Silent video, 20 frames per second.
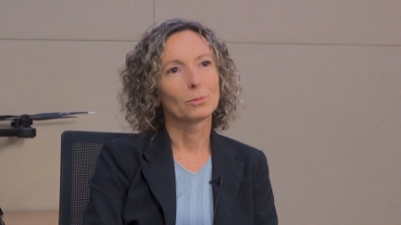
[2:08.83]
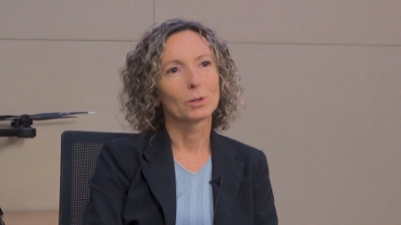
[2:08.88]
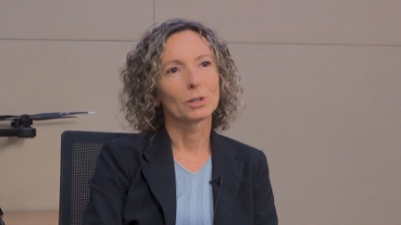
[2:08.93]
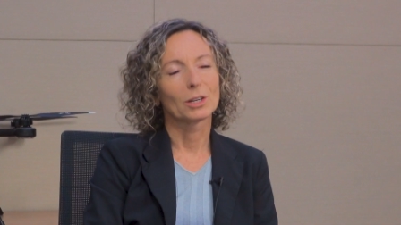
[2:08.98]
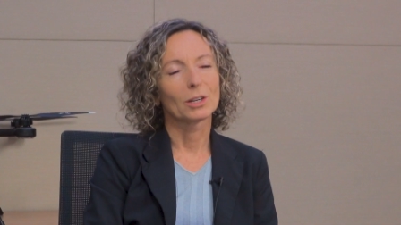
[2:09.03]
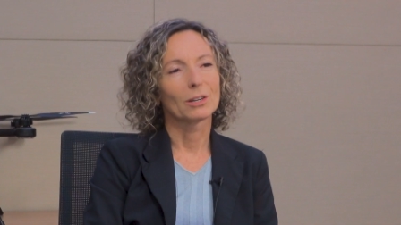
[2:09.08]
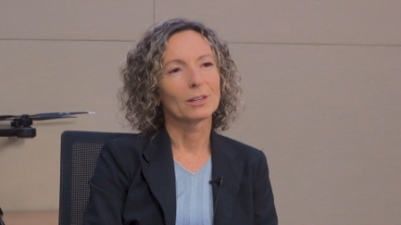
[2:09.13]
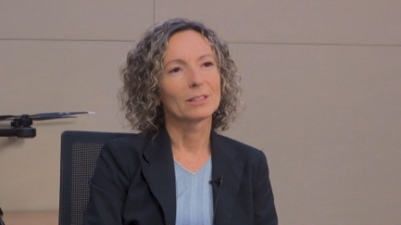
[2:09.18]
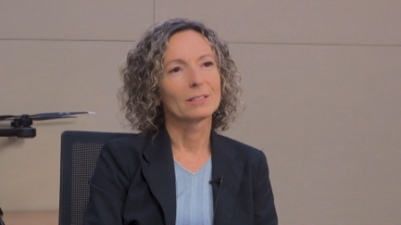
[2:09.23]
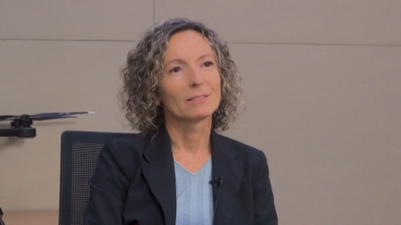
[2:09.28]

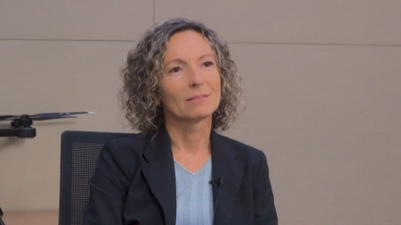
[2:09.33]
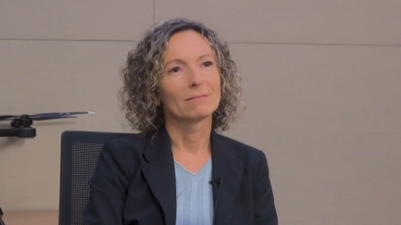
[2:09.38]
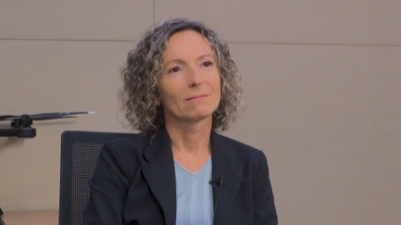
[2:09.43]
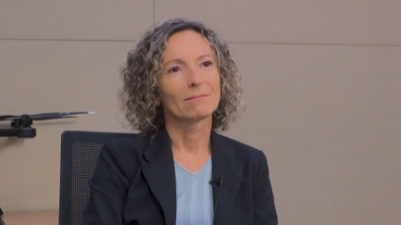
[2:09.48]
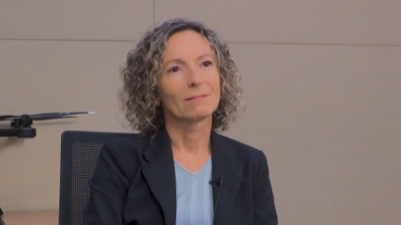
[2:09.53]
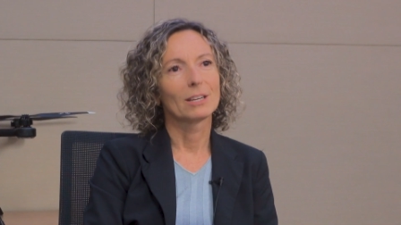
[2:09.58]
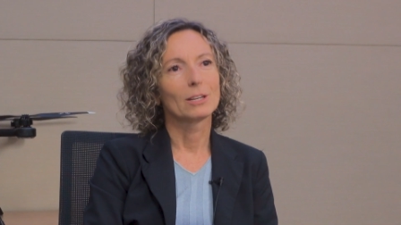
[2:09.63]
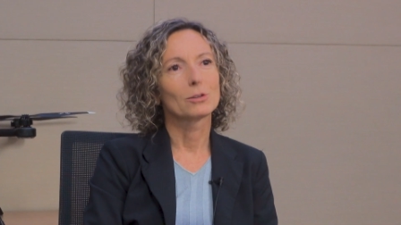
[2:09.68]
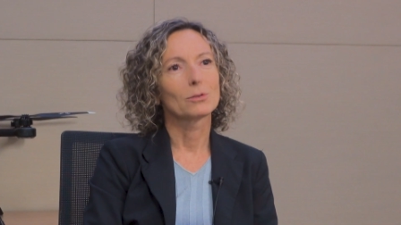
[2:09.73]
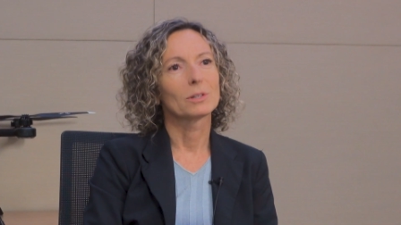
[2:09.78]
work on
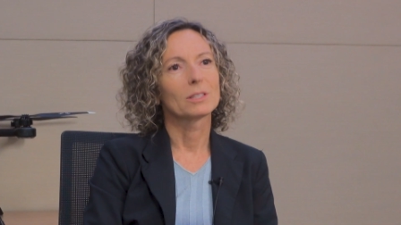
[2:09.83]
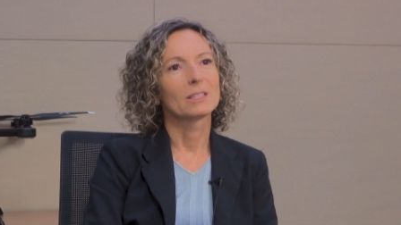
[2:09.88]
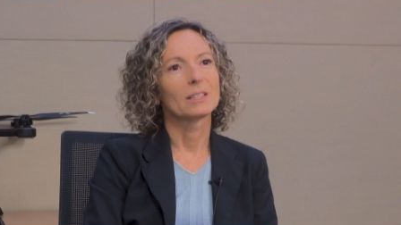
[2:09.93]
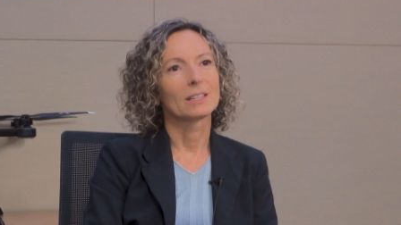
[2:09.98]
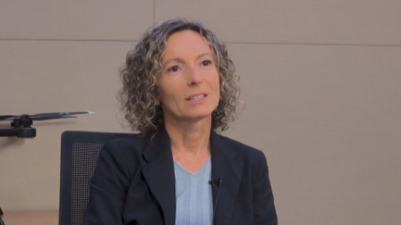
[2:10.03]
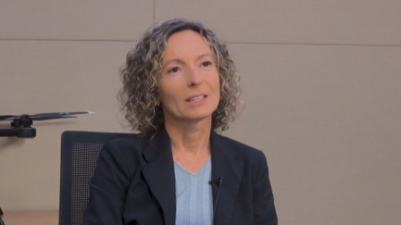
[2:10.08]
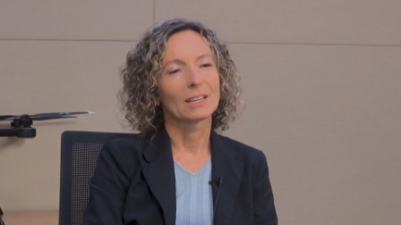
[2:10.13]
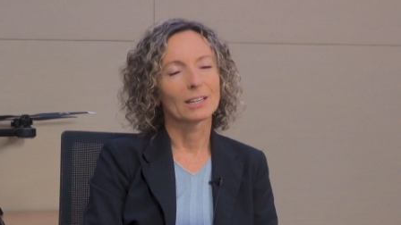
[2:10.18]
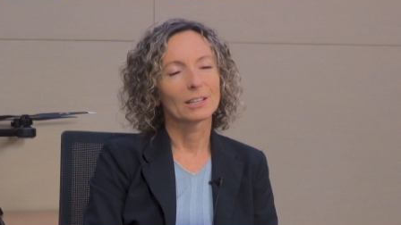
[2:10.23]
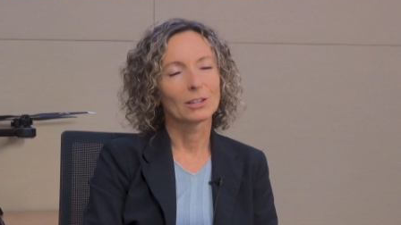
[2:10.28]

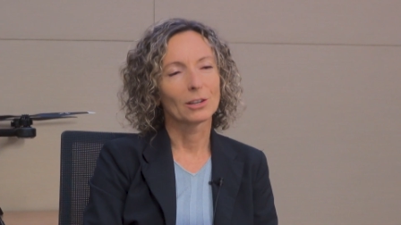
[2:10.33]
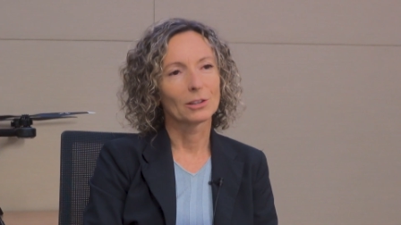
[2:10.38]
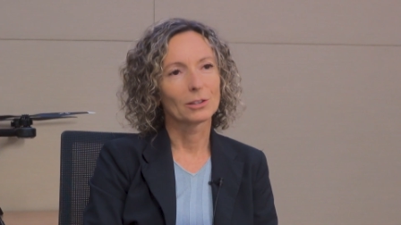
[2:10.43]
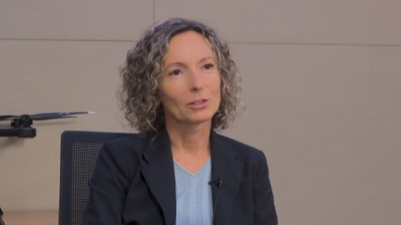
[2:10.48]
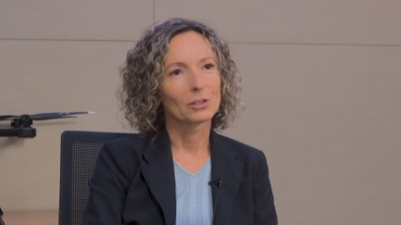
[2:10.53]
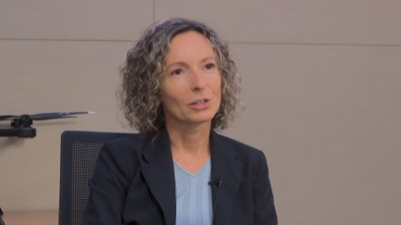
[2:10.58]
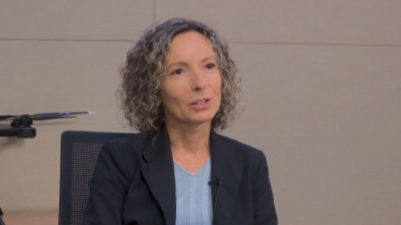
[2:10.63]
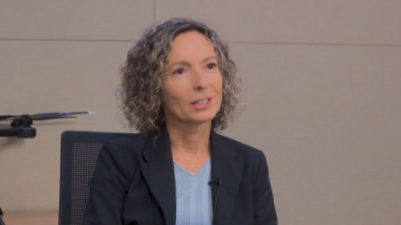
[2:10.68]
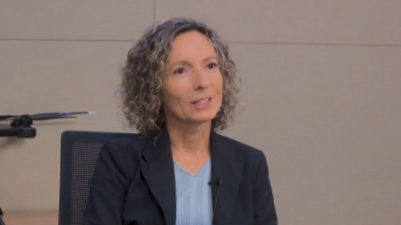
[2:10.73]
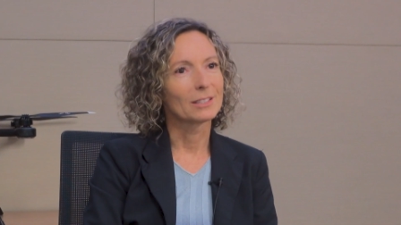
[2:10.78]
interesting
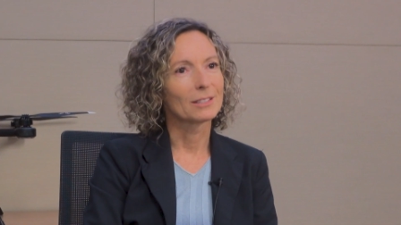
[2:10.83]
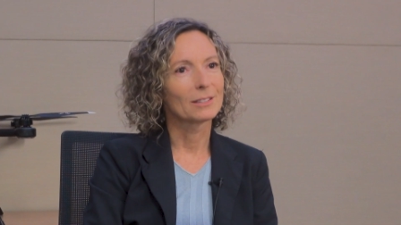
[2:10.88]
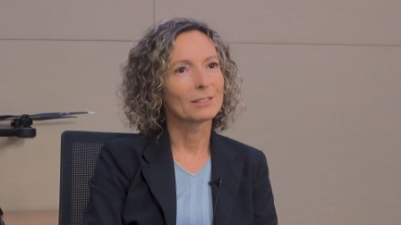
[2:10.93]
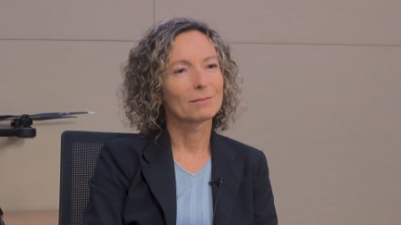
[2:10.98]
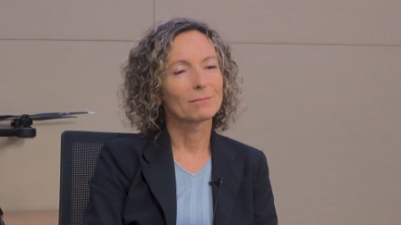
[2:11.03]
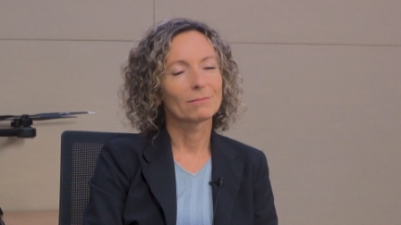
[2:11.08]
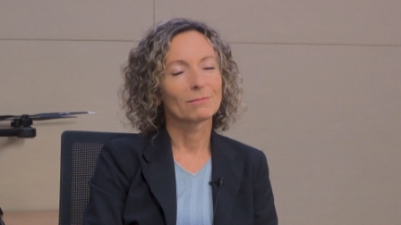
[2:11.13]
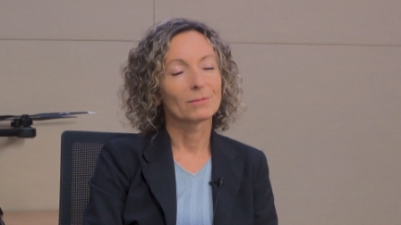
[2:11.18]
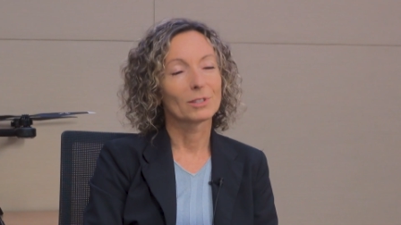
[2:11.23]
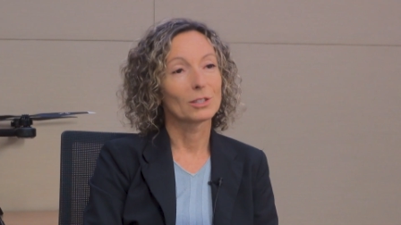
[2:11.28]
technology is
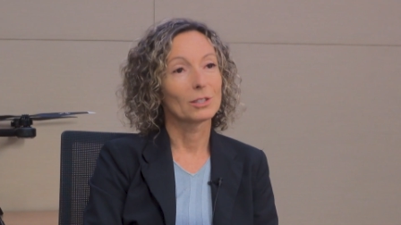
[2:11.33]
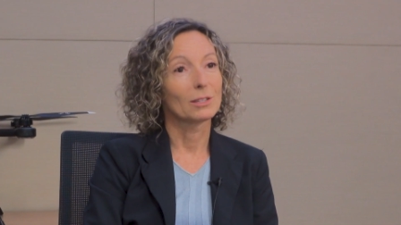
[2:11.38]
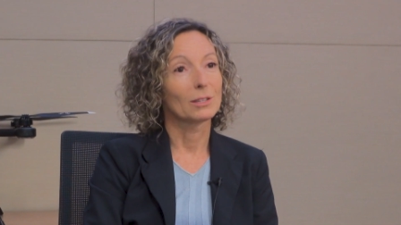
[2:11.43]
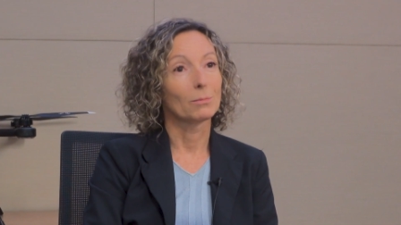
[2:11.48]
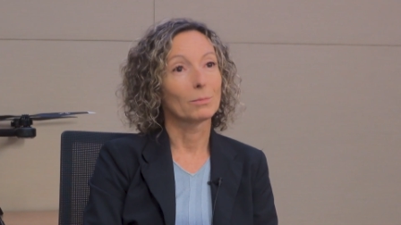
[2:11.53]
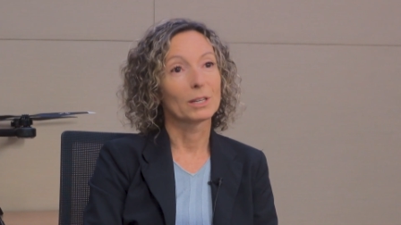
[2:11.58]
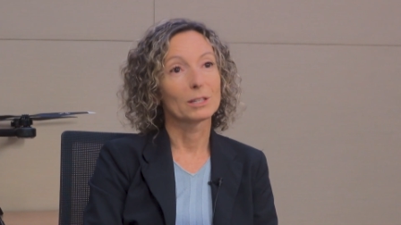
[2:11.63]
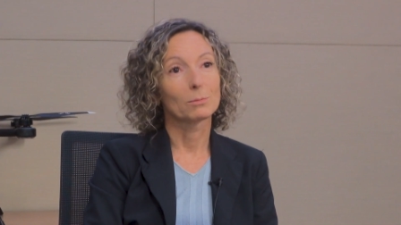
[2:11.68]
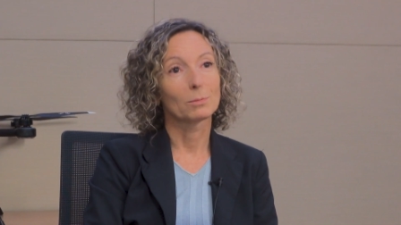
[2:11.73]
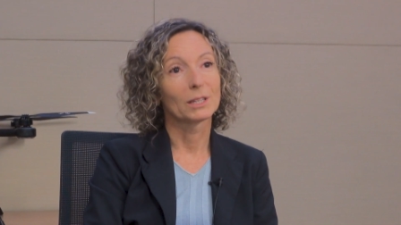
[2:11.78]
just the
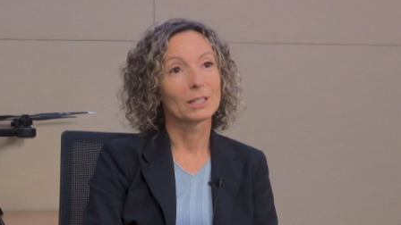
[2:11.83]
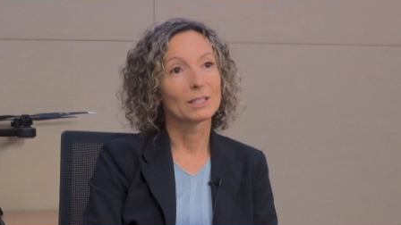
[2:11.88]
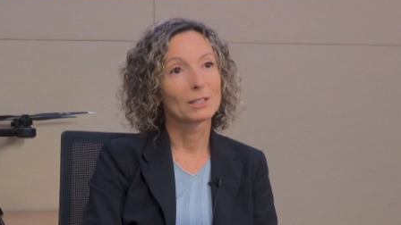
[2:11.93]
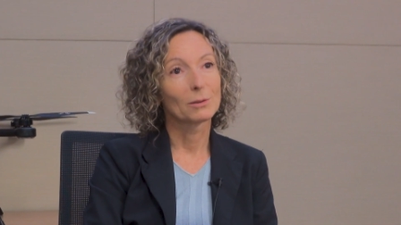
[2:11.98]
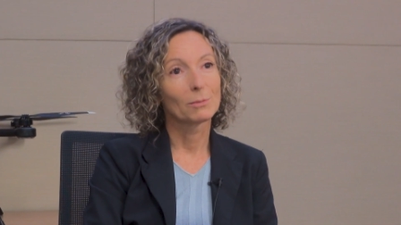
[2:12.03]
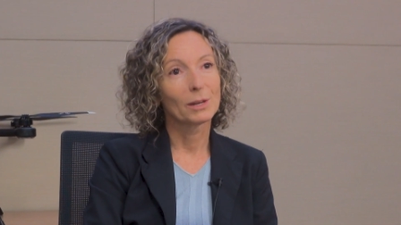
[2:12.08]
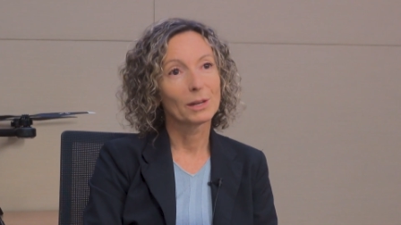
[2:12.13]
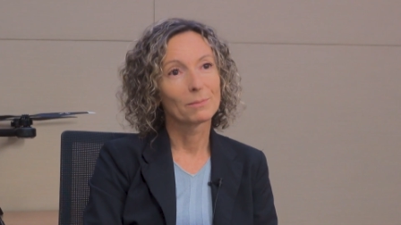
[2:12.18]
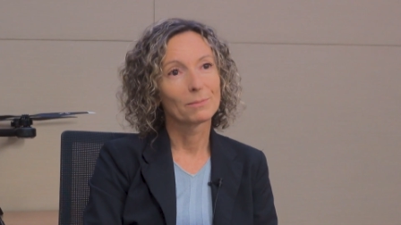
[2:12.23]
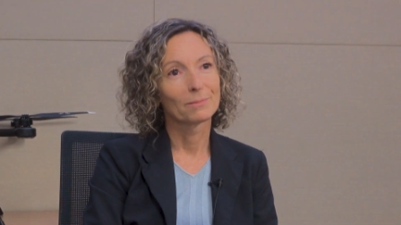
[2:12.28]
best place
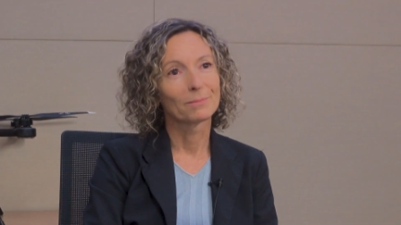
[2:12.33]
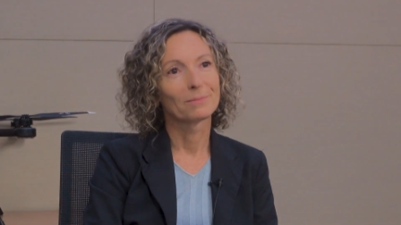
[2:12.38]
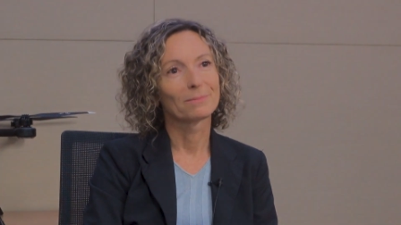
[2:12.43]
to be.